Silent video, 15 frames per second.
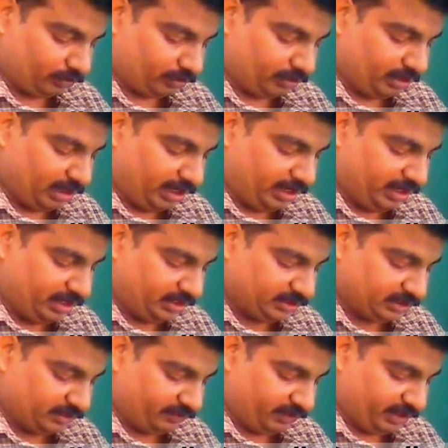
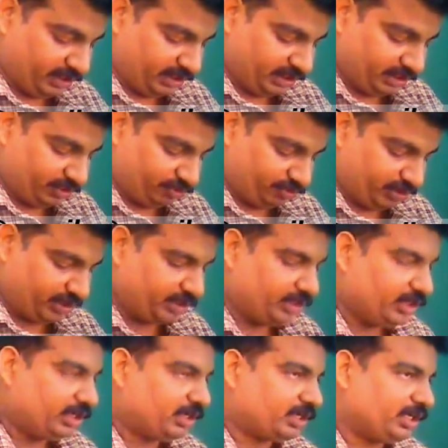
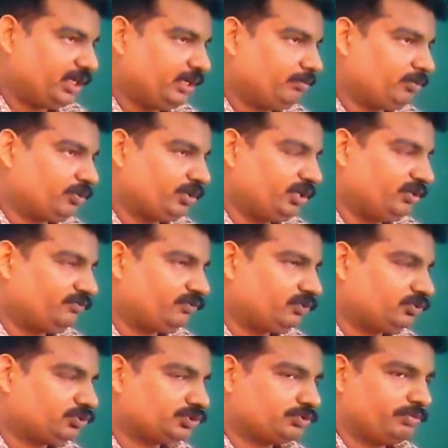1973 came on
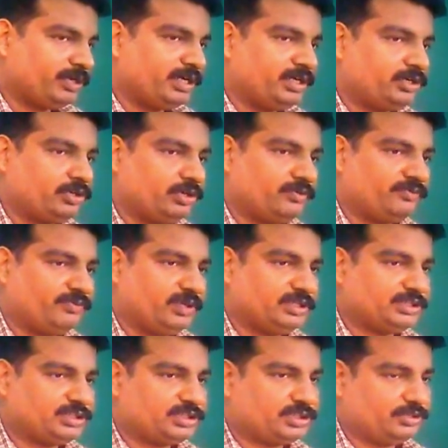enforcement on
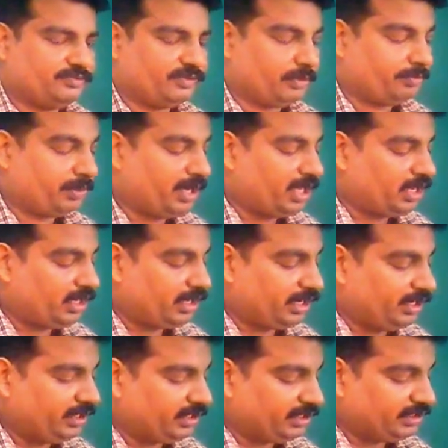1st of April
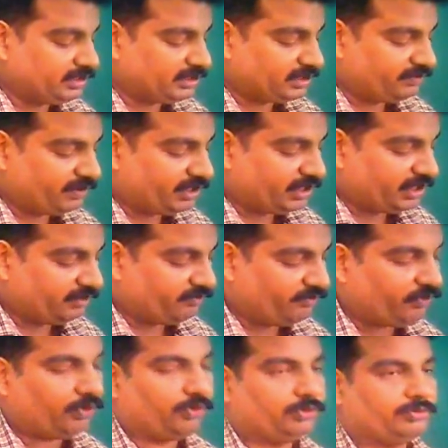
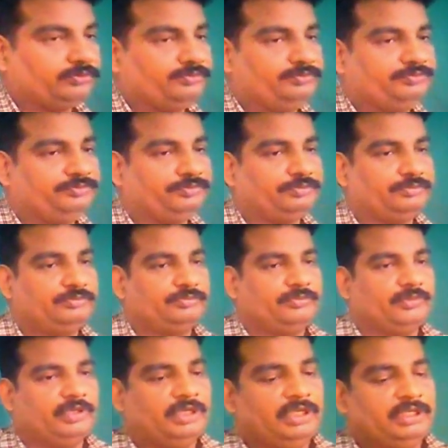1974.
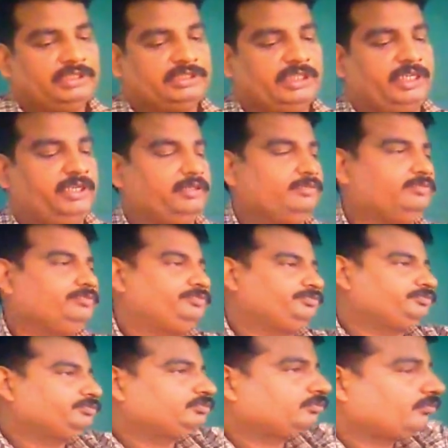See,
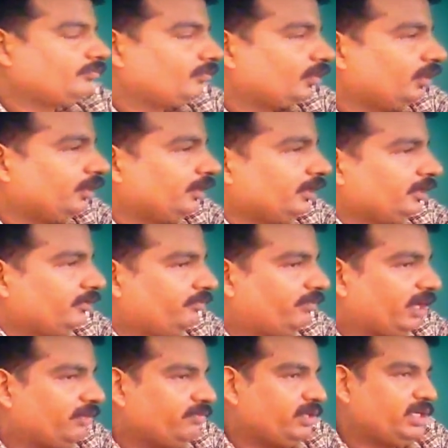
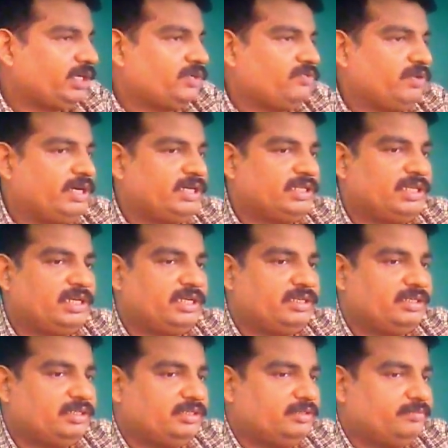why we required the
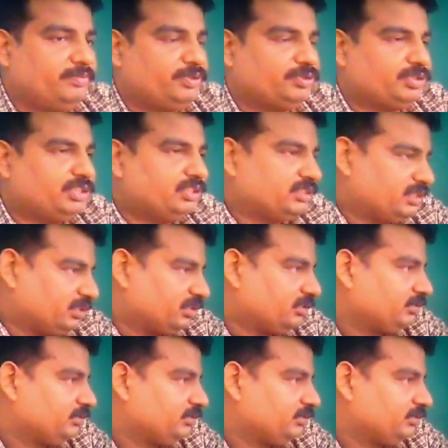procedure?